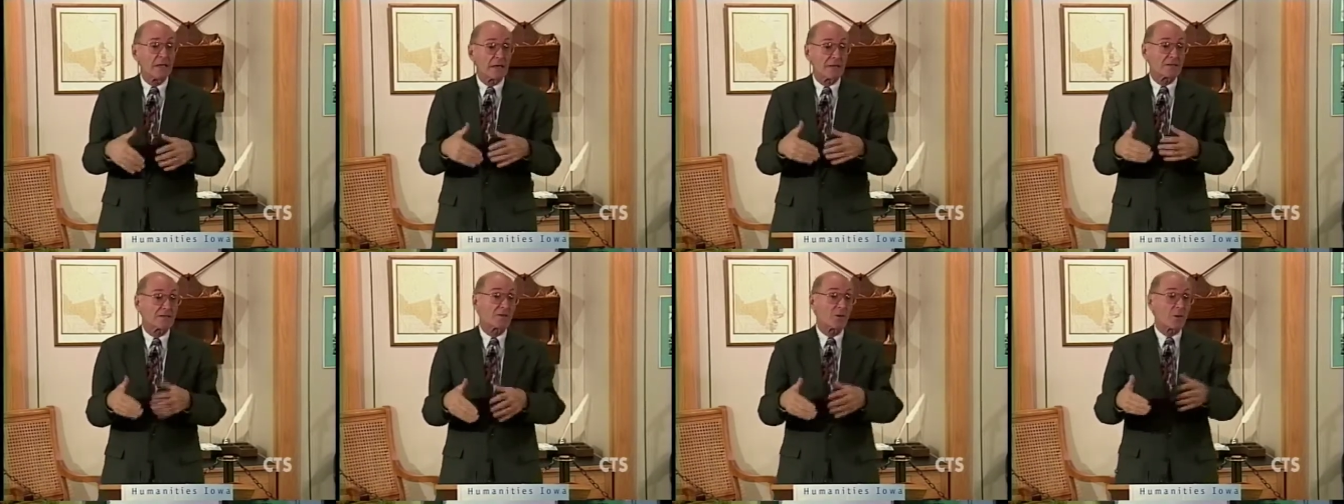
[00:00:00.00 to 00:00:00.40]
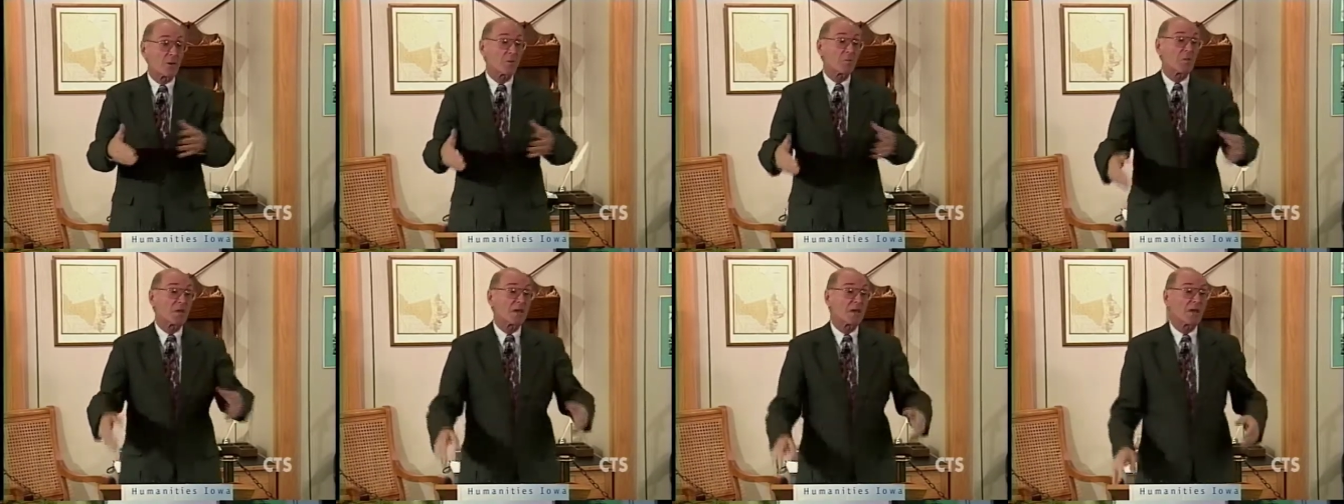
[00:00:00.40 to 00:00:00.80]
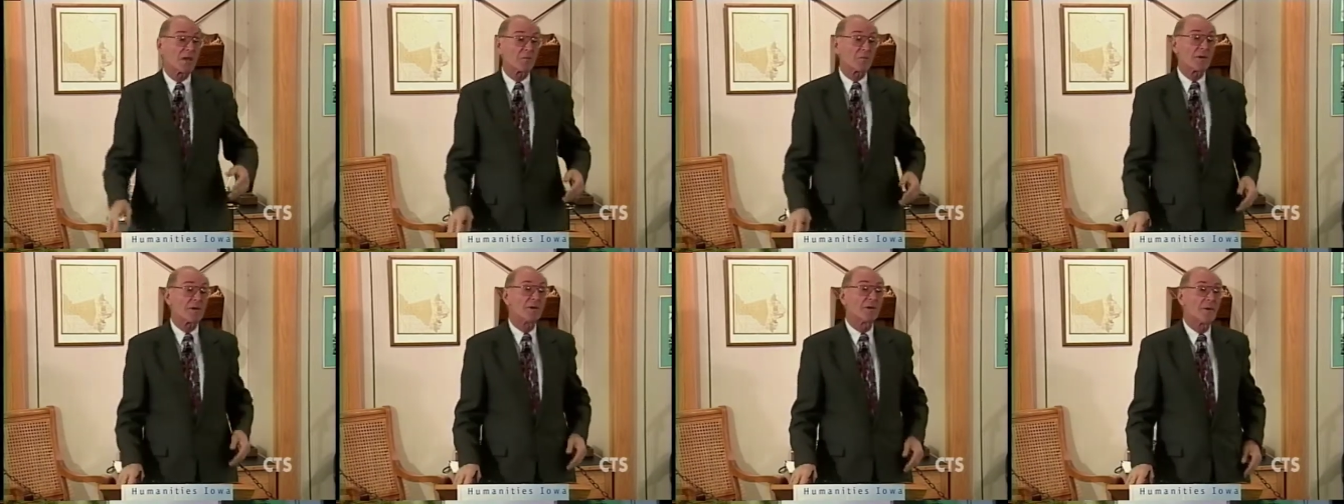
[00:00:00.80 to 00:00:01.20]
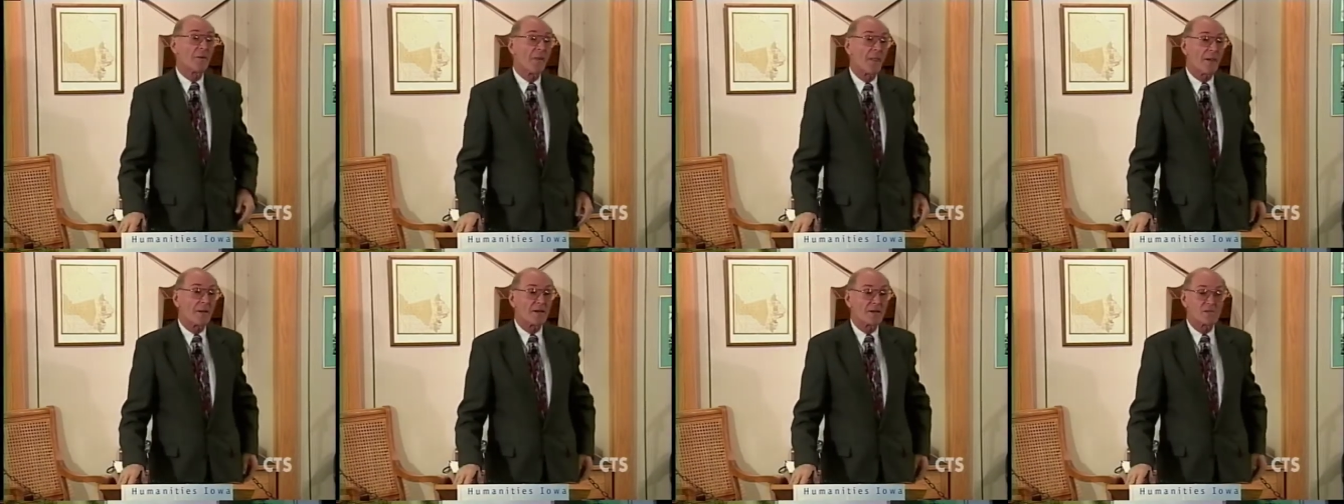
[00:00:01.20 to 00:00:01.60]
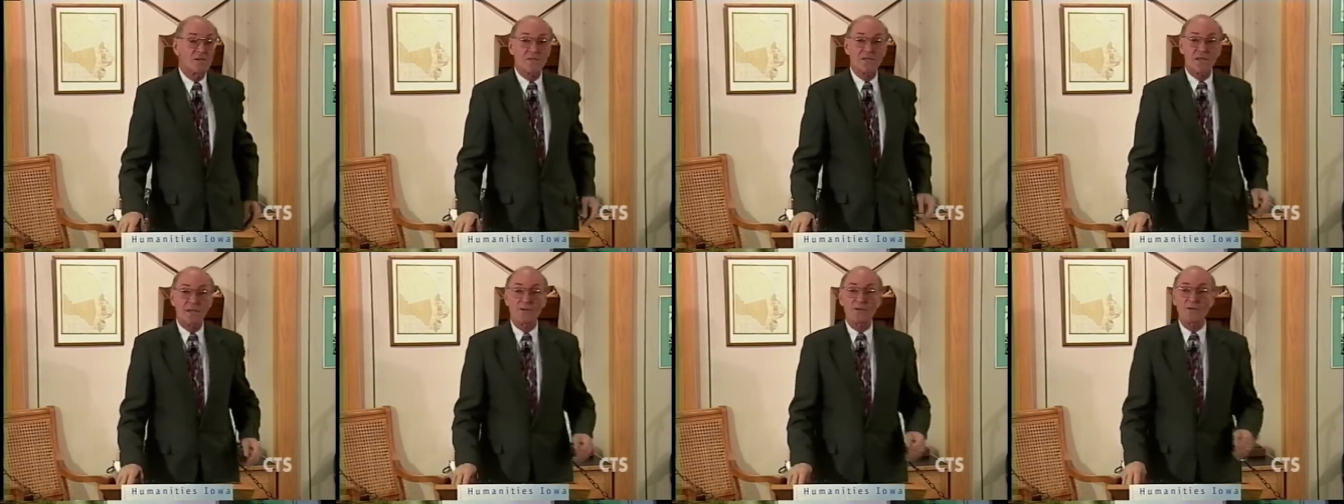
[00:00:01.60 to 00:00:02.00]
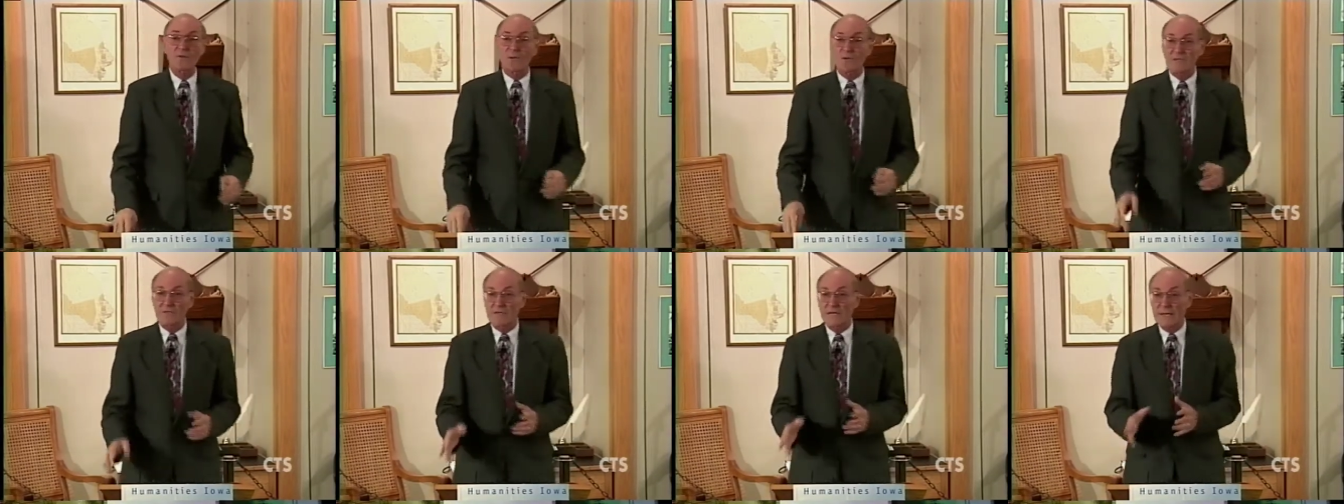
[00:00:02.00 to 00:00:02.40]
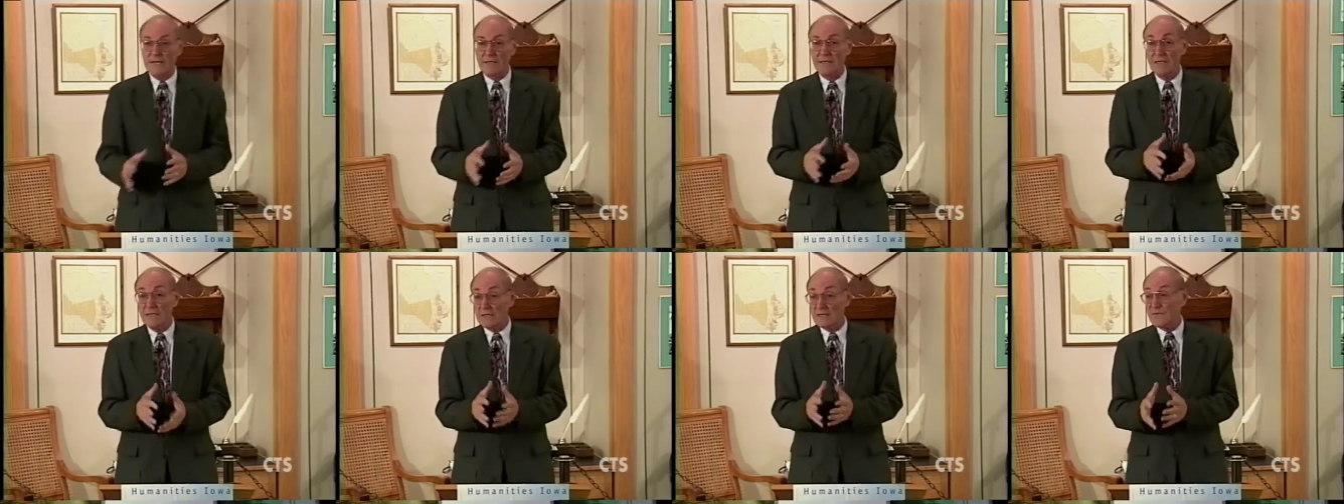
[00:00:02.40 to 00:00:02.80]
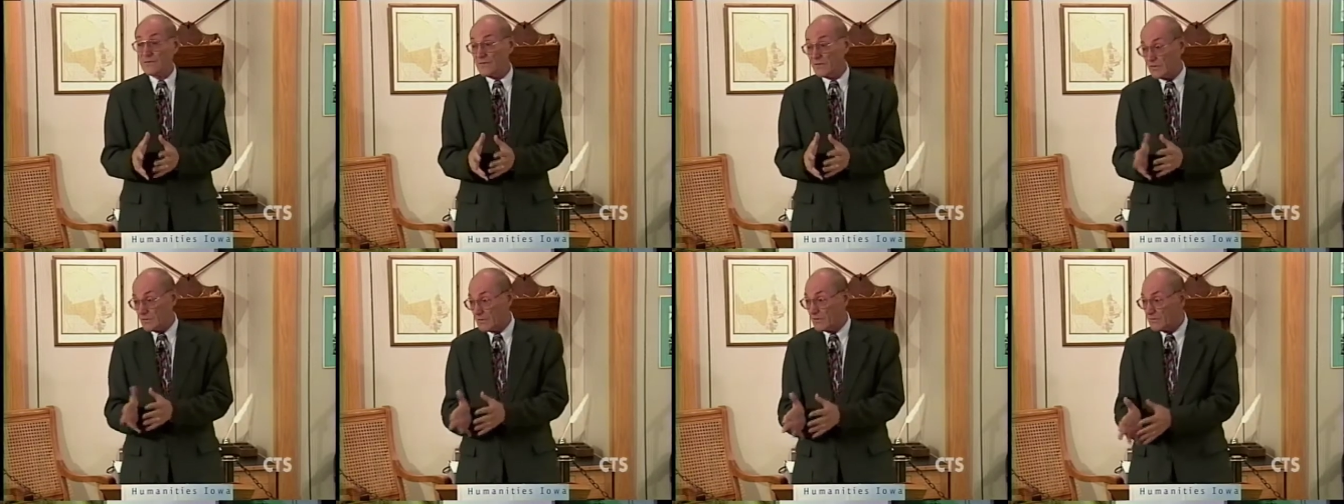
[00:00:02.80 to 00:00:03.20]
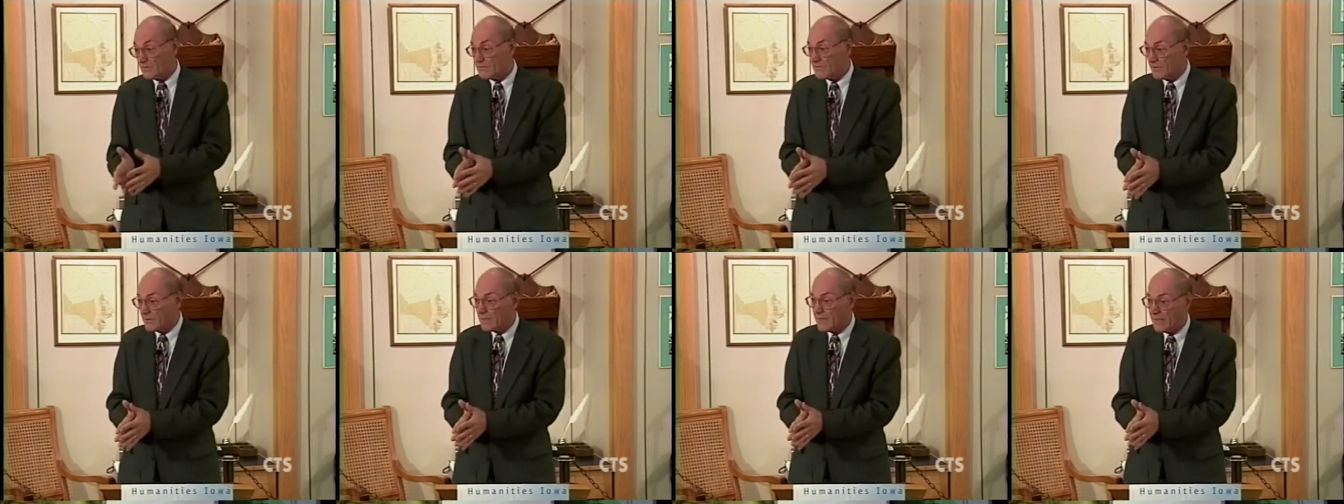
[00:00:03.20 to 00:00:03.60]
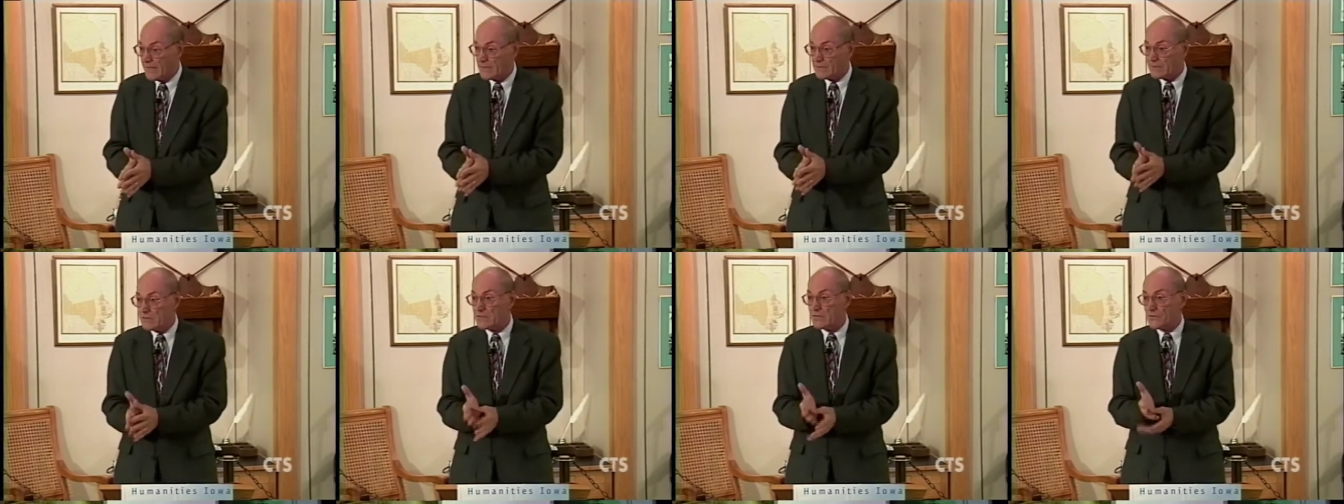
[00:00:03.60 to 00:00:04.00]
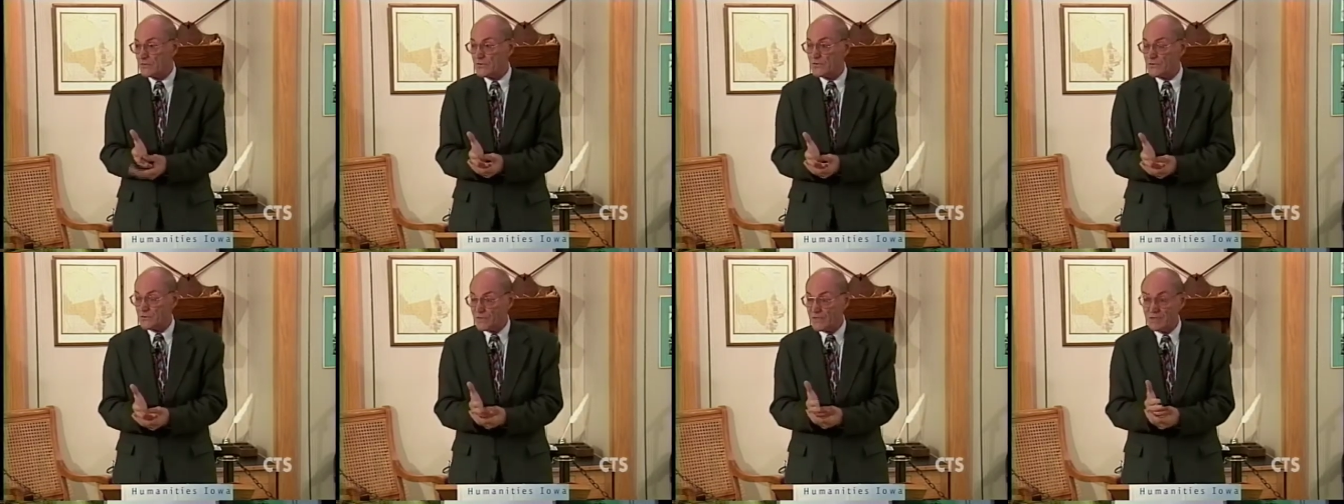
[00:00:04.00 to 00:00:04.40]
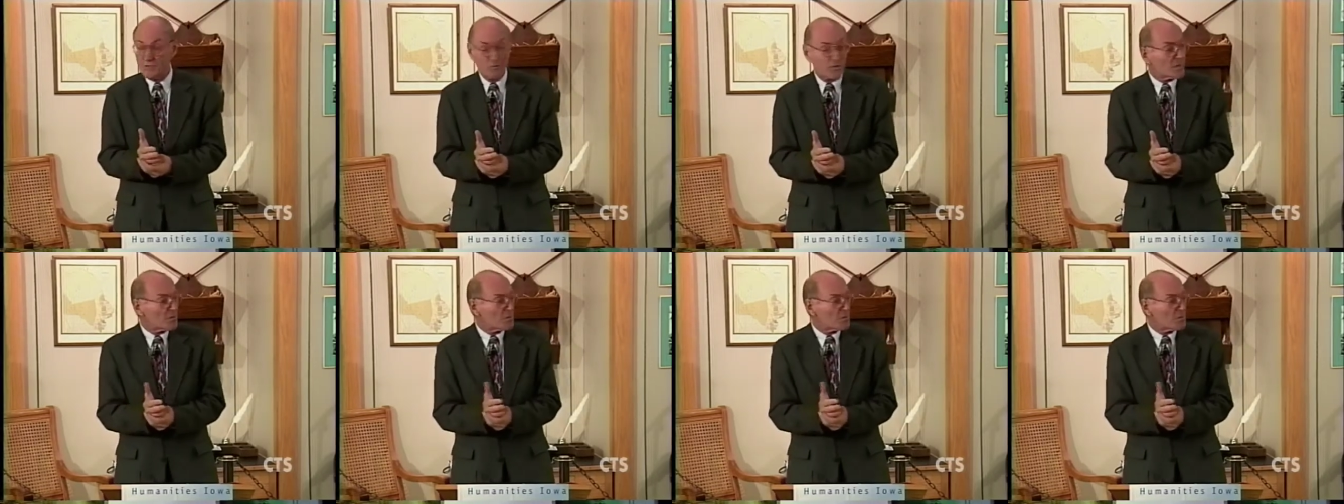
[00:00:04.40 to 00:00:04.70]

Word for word: and so it became a, a center where techniques for, for hand surgery and